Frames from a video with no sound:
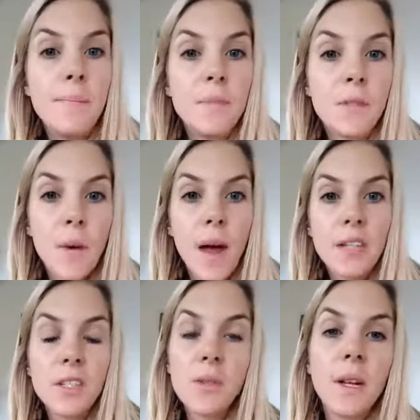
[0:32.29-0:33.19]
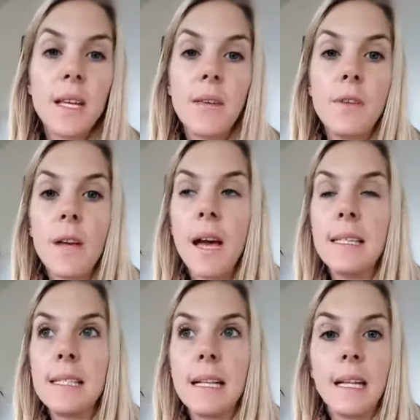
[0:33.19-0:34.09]
Um, so I just thought I'd give you
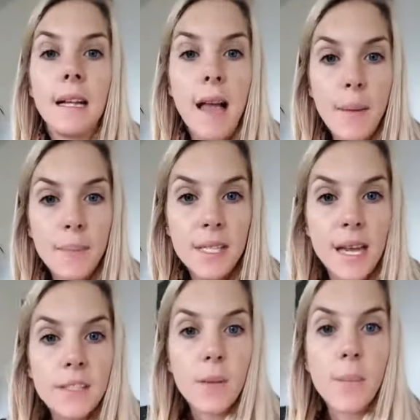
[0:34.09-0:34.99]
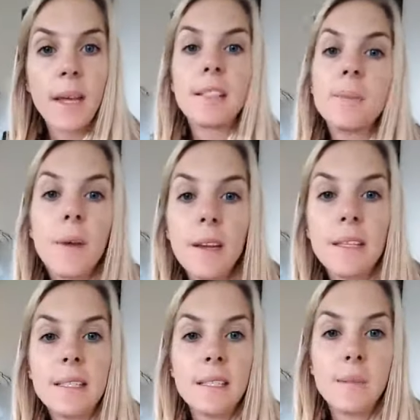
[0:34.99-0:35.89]
guys a little update on my
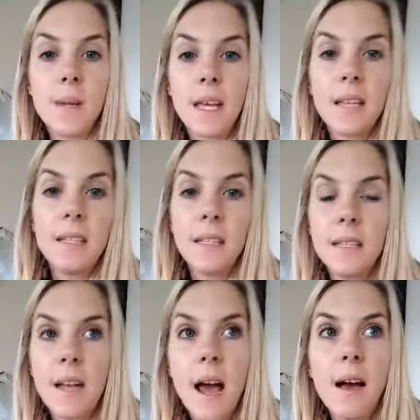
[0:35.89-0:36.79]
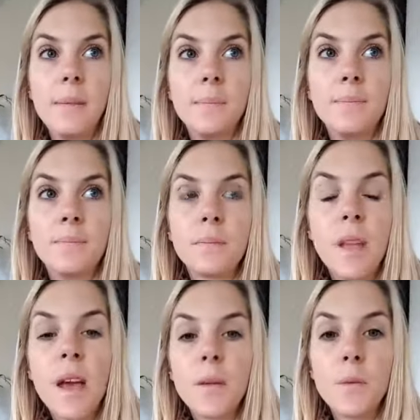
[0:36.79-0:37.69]
experience this weekend, and um,
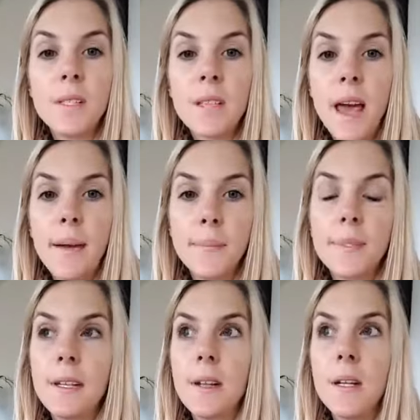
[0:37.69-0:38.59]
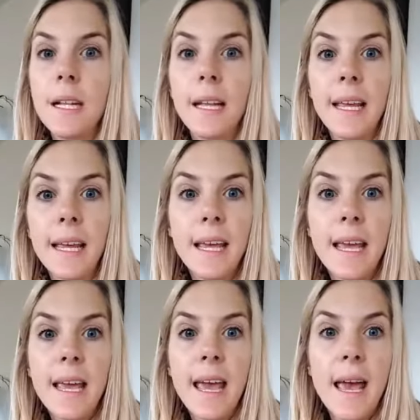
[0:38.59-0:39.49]
yeah, it was absolutely
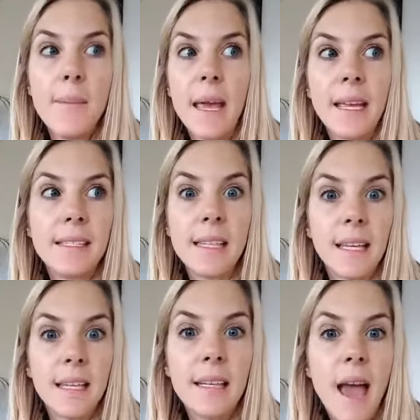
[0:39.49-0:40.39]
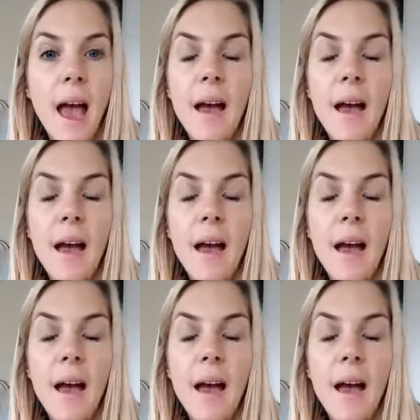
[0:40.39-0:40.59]
amazing.